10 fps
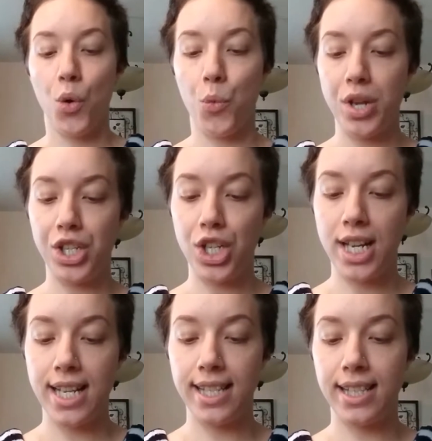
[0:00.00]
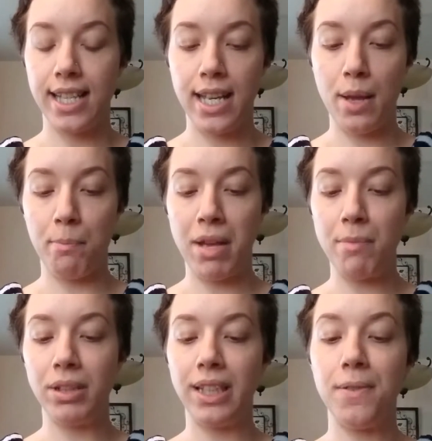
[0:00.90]
which is the
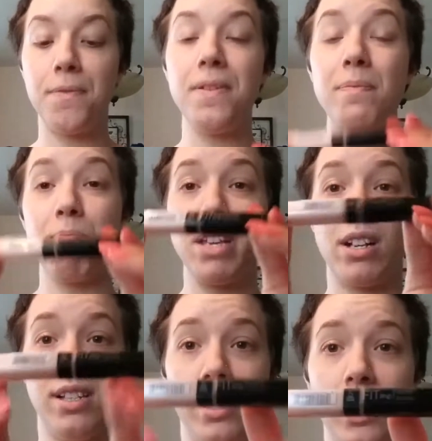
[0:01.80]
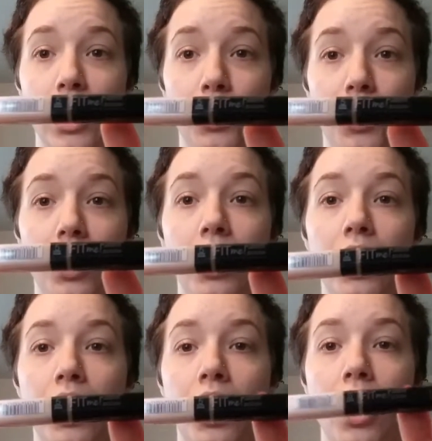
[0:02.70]
Maybelline Fit Me Concealer.
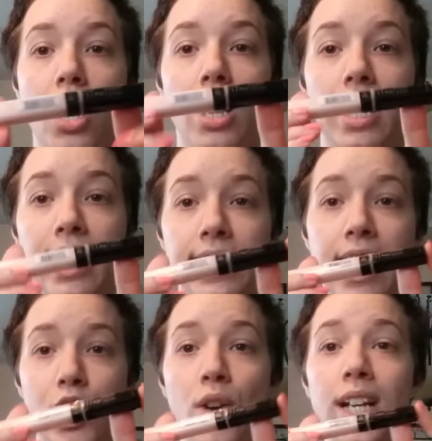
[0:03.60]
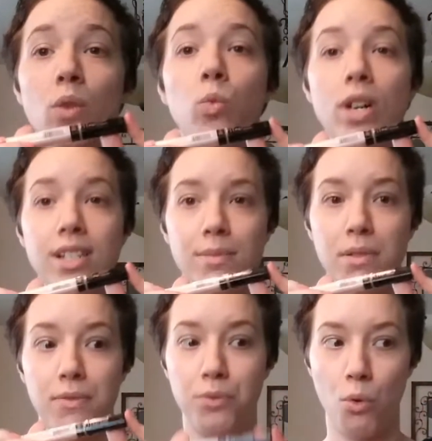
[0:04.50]
Like I said, I tried it once
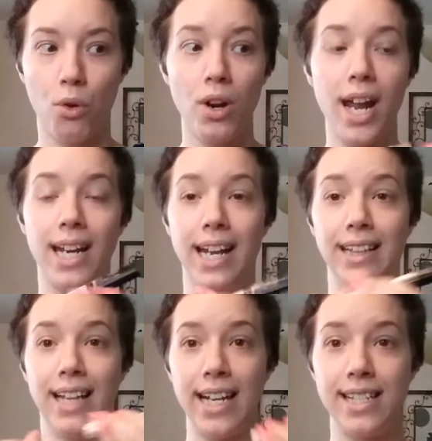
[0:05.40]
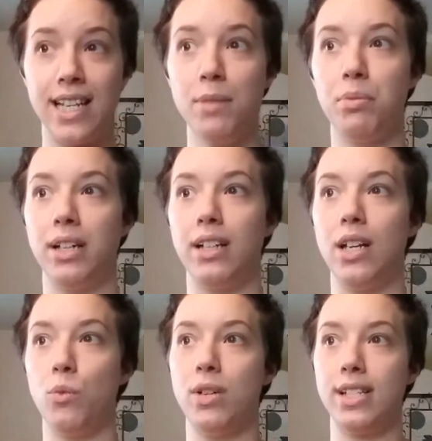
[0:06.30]
before and I liked it, but
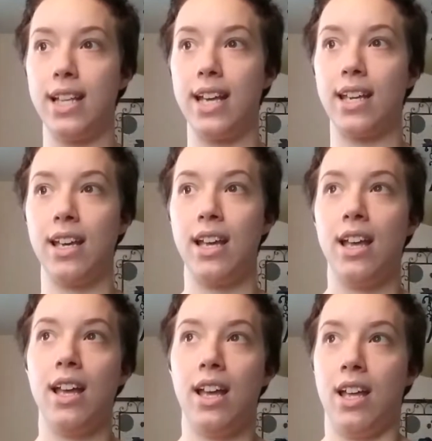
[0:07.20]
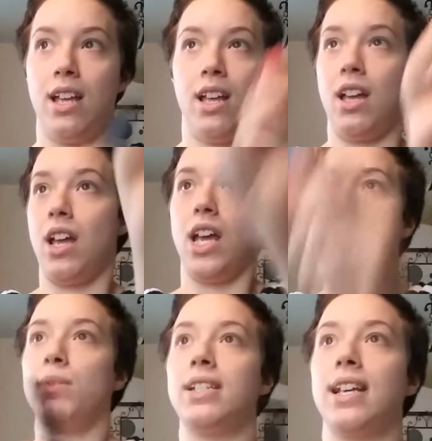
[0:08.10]
it was like
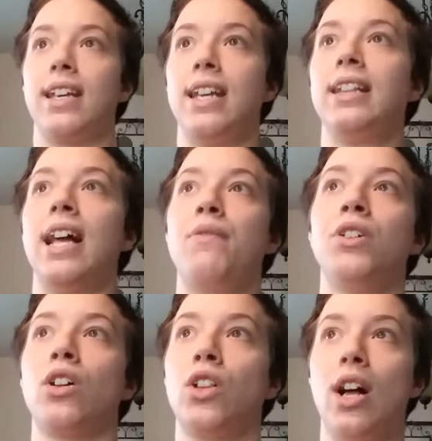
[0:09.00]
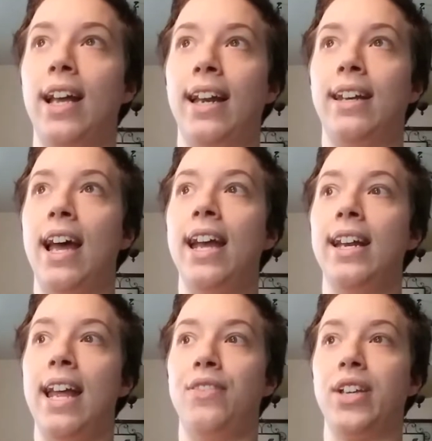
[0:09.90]
11 o'clock at
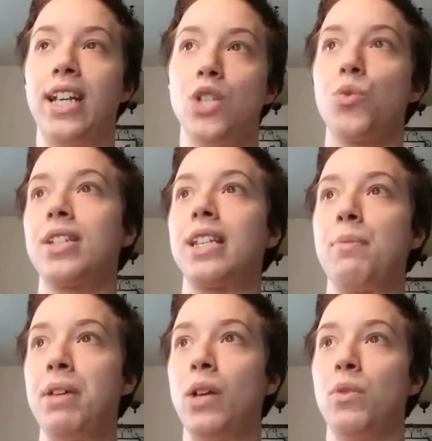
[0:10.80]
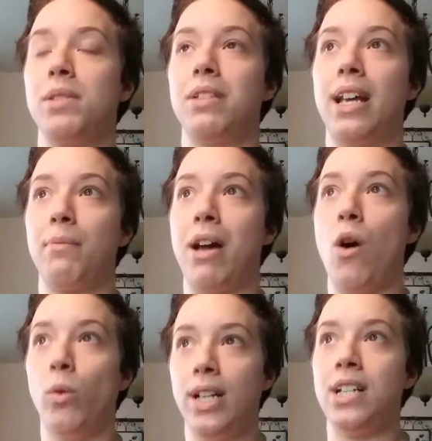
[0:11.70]
night and the kids were sleeping. It was like my
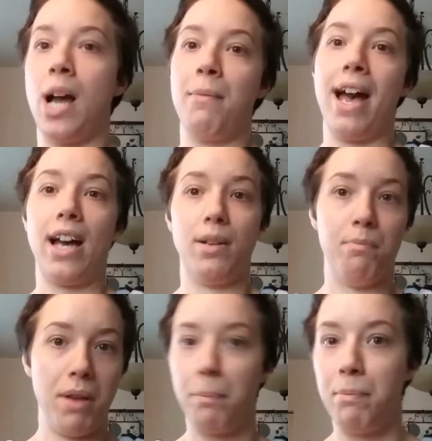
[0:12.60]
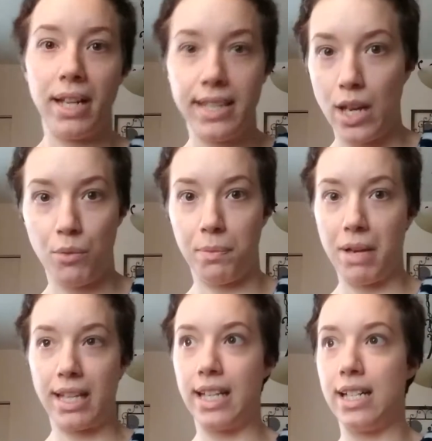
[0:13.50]
only time. I had a big day with
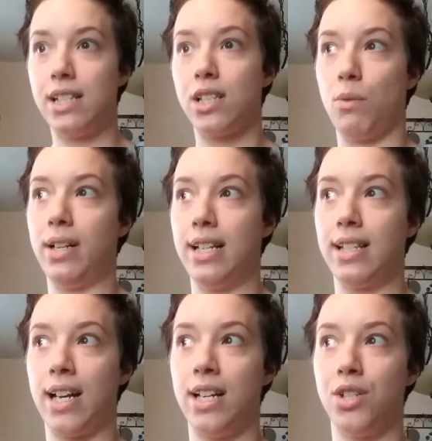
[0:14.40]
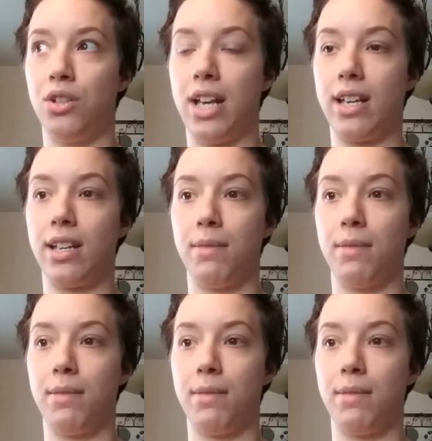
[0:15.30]
my kids, so I decided to like